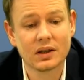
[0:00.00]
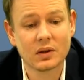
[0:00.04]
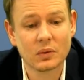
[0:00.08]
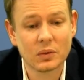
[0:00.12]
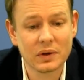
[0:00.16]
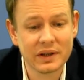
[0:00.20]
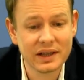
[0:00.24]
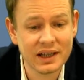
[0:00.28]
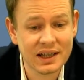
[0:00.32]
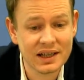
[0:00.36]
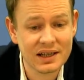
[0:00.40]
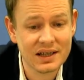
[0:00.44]

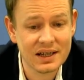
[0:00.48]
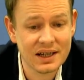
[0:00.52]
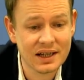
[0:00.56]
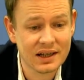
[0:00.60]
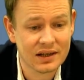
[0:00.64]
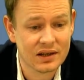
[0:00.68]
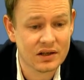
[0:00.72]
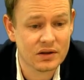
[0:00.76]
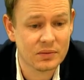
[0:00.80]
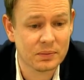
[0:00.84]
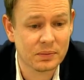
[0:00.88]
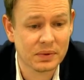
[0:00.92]
with the
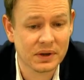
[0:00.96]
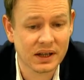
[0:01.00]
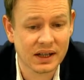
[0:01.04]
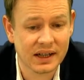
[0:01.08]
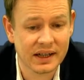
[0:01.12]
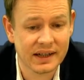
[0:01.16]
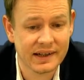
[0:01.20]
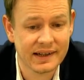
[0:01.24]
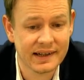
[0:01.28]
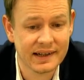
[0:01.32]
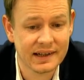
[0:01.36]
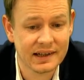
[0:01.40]
idea to
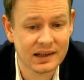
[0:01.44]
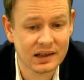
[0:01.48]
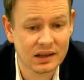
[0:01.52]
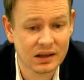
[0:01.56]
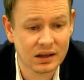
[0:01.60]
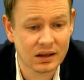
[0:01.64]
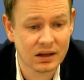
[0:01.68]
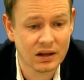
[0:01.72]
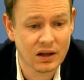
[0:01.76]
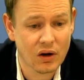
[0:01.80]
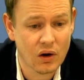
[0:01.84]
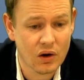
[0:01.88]
play
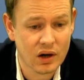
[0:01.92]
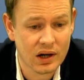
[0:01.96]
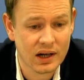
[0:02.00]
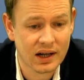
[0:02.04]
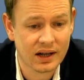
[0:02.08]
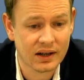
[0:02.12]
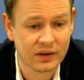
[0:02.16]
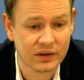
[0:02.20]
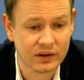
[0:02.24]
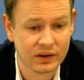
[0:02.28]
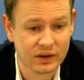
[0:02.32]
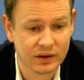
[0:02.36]
long
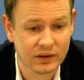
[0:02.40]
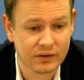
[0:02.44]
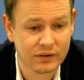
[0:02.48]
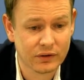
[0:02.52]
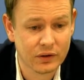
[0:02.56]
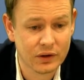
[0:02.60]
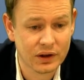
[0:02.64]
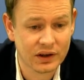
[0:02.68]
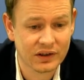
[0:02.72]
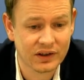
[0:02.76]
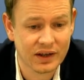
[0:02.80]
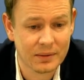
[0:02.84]
castles.
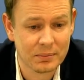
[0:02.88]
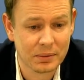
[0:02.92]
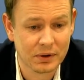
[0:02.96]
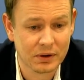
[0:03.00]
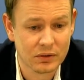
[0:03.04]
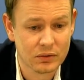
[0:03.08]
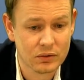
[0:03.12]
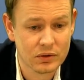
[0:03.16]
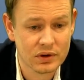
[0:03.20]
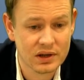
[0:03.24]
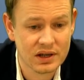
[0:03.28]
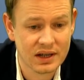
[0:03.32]
For example,
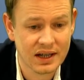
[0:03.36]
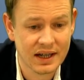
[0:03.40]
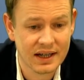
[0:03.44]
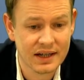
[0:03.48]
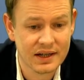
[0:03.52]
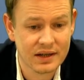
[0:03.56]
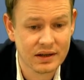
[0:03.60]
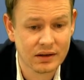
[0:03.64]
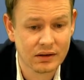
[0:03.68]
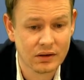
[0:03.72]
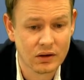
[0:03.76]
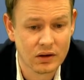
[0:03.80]
rook
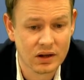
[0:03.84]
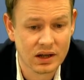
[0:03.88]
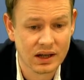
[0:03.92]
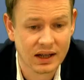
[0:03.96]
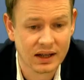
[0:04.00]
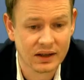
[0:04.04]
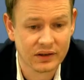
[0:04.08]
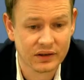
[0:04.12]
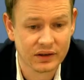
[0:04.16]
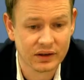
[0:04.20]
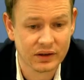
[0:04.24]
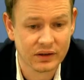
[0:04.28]
d8, long
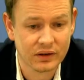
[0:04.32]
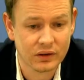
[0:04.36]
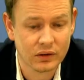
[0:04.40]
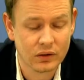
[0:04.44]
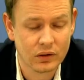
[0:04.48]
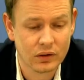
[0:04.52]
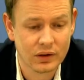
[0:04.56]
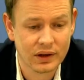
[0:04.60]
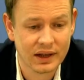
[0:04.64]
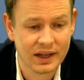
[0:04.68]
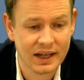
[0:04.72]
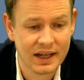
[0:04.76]
castles,
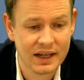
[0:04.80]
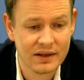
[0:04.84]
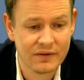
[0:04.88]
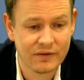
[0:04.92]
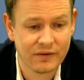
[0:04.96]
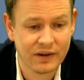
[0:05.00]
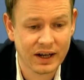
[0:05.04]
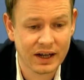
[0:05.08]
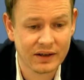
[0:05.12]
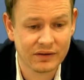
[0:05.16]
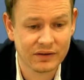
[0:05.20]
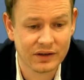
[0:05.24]
or
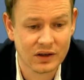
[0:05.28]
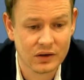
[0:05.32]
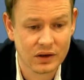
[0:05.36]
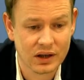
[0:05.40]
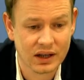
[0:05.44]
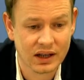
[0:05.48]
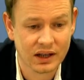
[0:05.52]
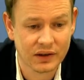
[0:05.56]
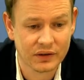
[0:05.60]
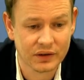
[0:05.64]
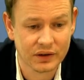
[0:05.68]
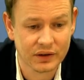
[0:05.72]
a5, long
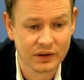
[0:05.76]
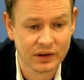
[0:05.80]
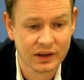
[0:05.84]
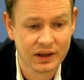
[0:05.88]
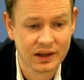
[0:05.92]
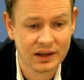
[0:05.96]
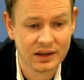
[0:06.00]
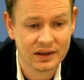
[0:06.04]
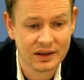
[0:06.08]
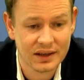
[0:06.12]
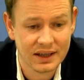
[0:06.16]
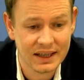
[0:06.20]
castles.
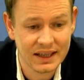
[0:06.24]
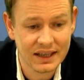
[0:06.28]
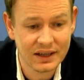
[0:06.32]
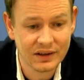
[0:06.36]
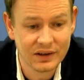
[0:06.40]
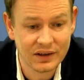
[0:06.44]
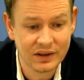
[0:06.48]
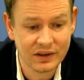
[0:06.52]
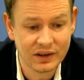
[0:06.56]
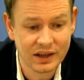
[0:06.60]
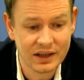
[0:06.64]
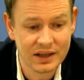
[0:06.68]
Is
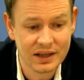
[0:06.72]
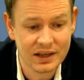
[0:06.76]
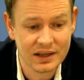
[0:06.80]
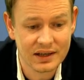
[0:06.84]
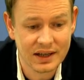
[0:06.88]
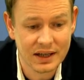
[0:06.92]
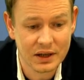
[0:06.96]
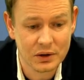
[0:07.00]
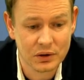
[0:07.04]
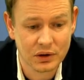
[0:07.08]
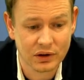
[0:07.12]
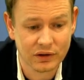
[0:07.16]
this idea
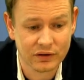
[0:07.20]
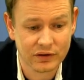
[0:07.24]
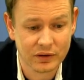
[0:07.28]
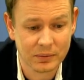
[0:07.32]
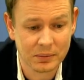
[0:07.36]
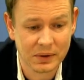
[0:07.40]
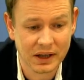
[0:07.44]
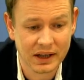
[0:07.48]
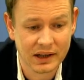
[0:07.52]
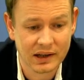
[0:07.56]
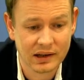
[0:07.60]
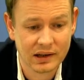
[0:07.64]
dangerous for
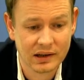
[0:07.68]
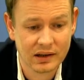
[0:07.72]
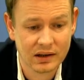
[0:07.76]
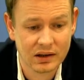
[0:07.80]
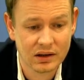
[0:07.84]
black?